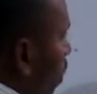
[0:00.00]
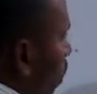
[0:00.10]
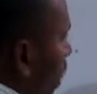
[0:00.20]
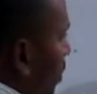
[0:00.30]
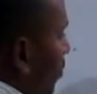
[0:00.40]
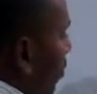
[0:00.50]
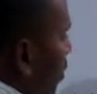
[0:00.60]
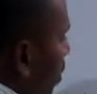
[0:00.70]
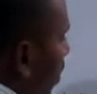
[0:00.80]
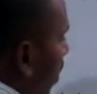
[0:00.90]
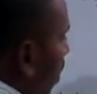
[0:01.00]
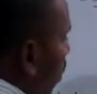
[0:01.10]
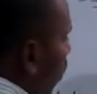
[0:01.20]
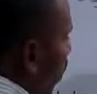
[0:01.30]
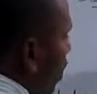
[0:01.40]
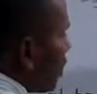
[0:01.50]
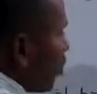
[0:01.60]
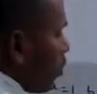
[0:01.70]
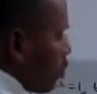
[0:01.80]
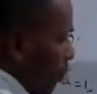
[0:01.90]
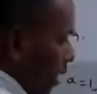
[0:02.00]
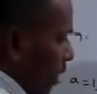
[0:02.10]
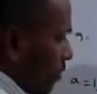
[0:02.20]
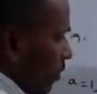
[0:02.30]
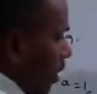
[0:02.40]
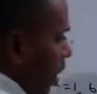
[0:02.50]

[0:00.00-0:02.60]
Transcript: whereas from here y is equals to minus 1.